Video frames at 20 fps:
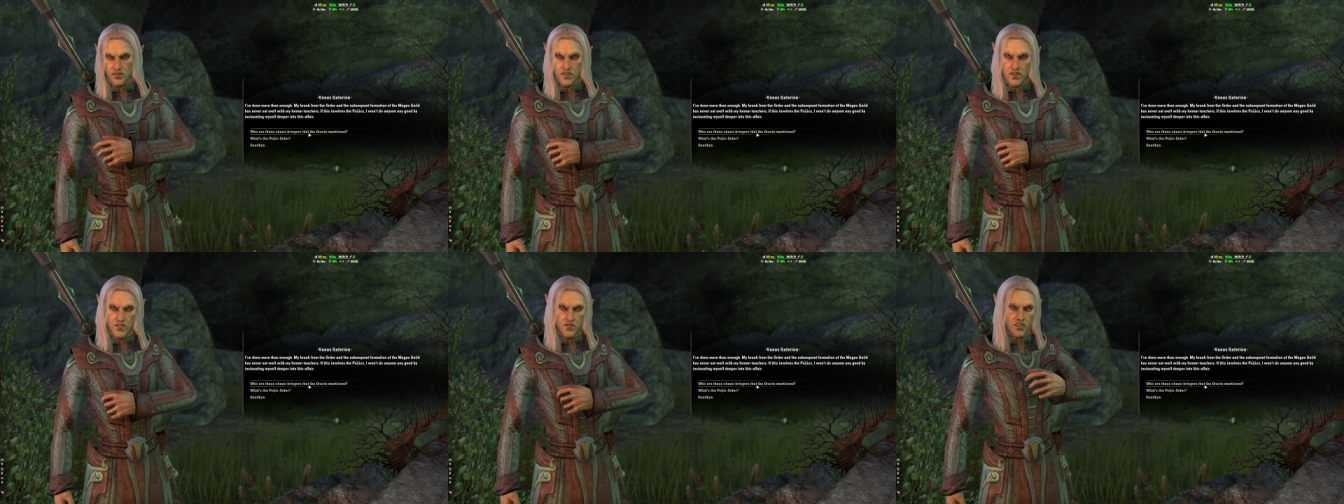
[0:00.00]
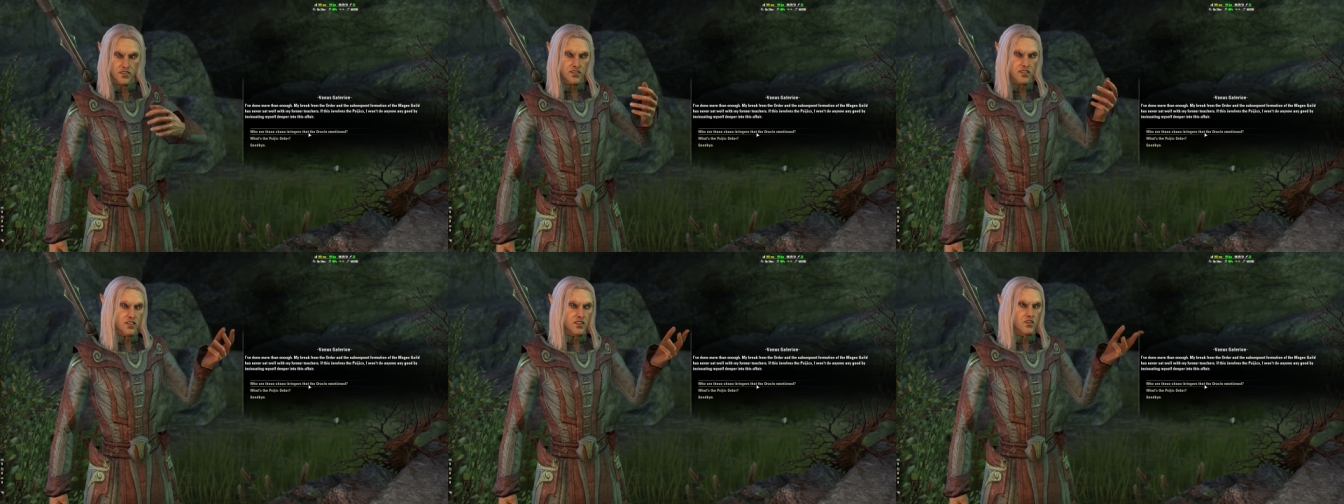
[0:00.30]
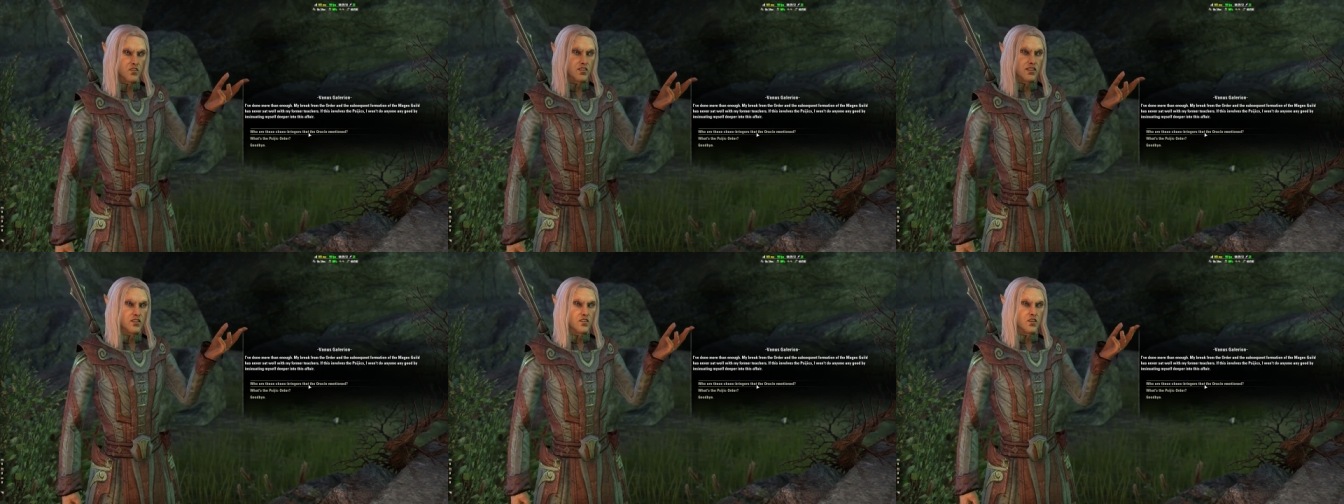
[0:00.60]
has never
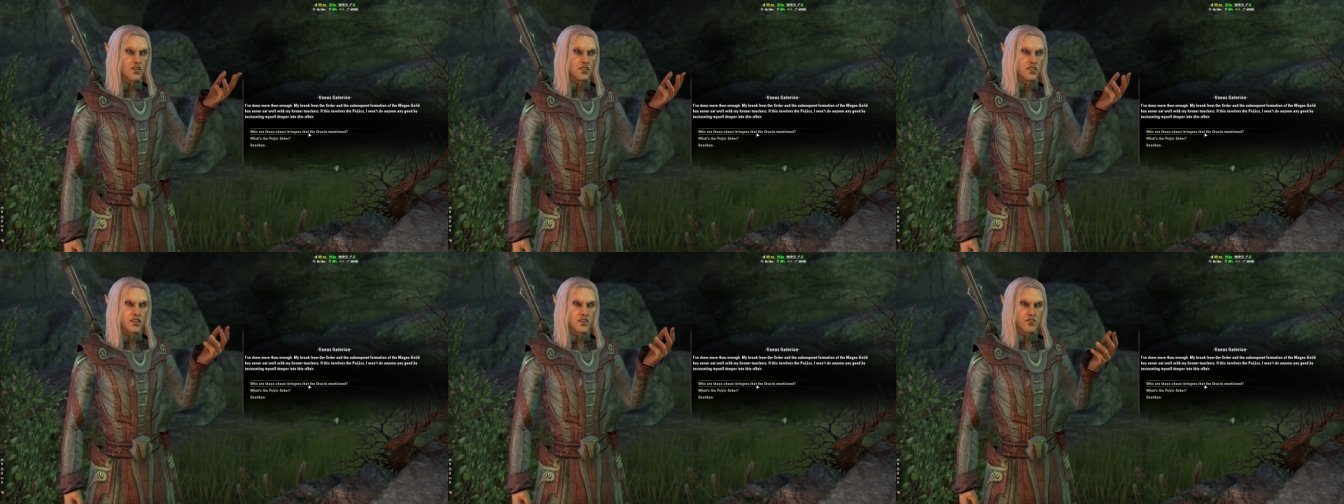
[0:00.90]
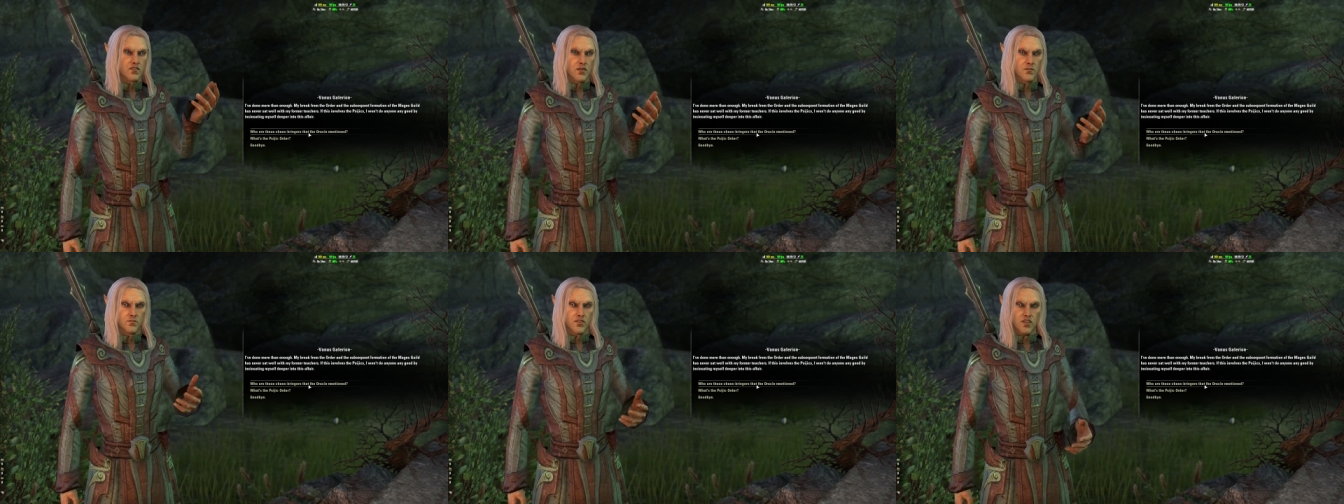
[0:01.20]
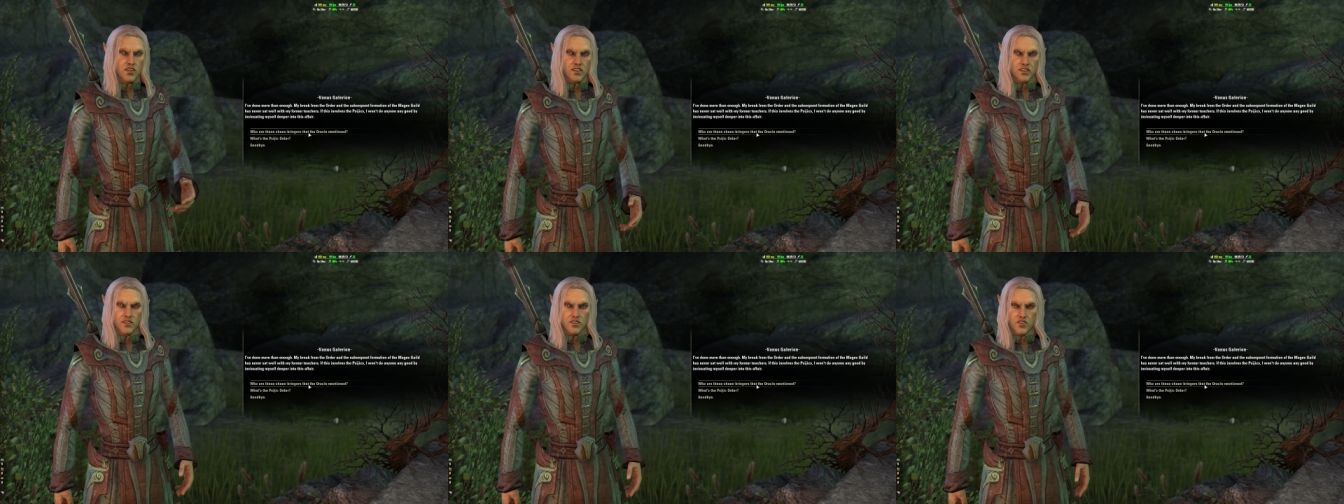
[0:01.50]
sat well with my
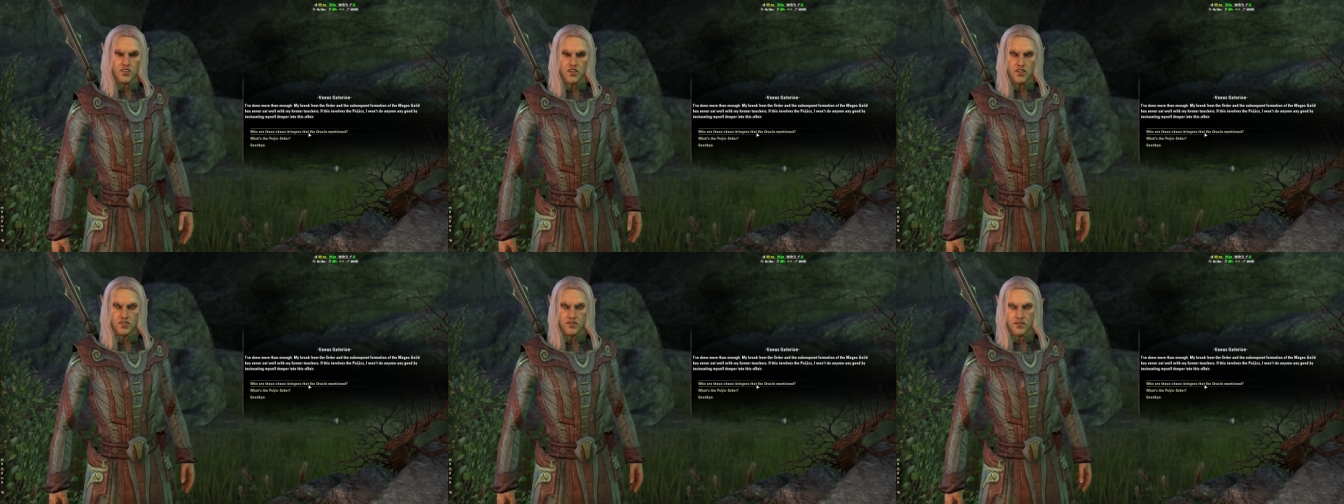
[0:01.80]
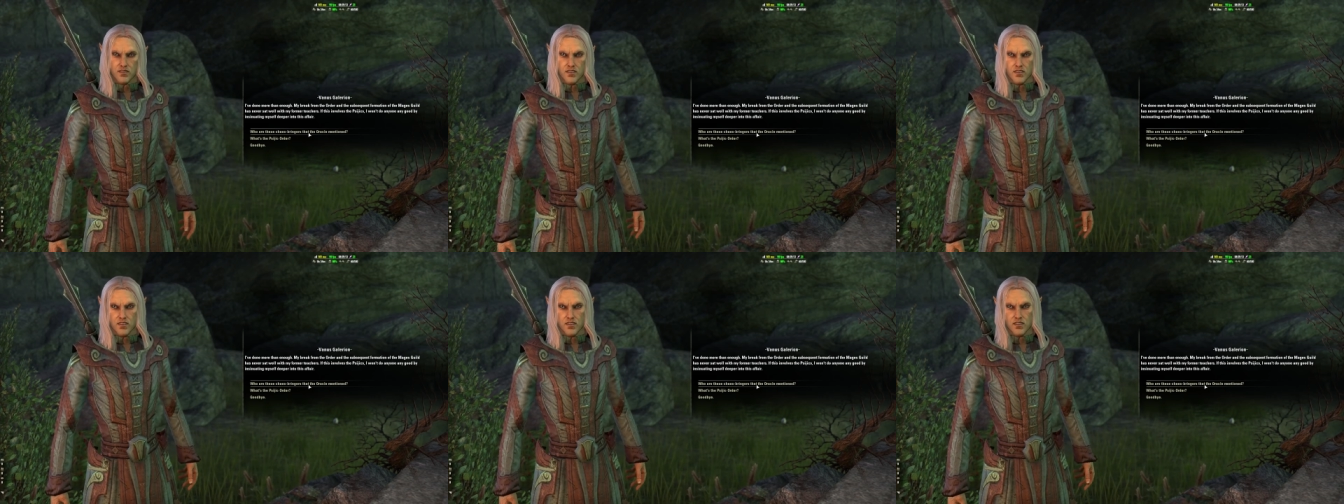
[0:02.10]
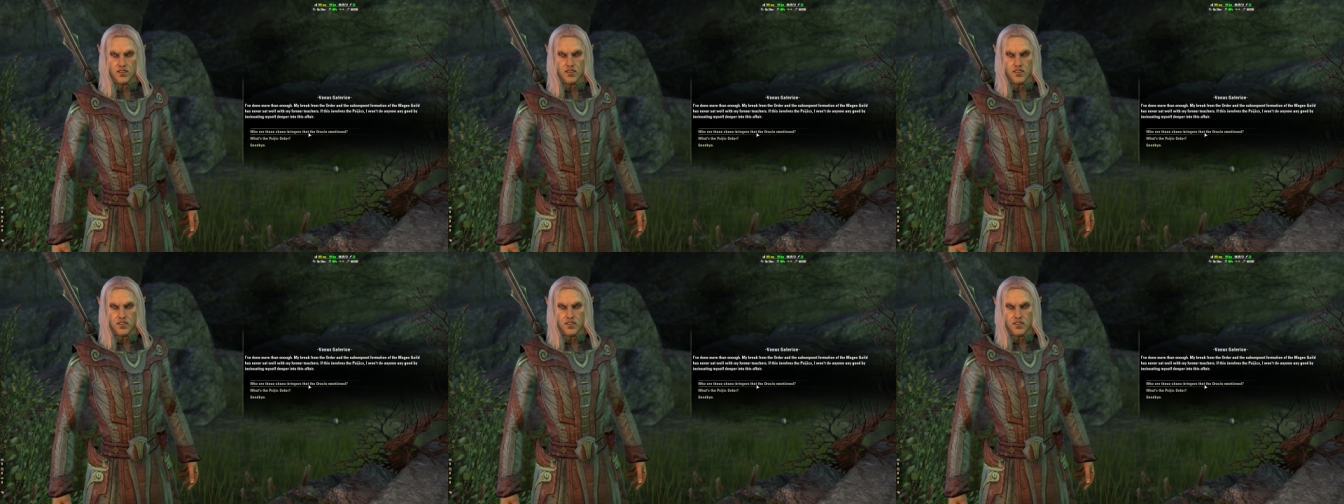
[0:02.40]
former teachers.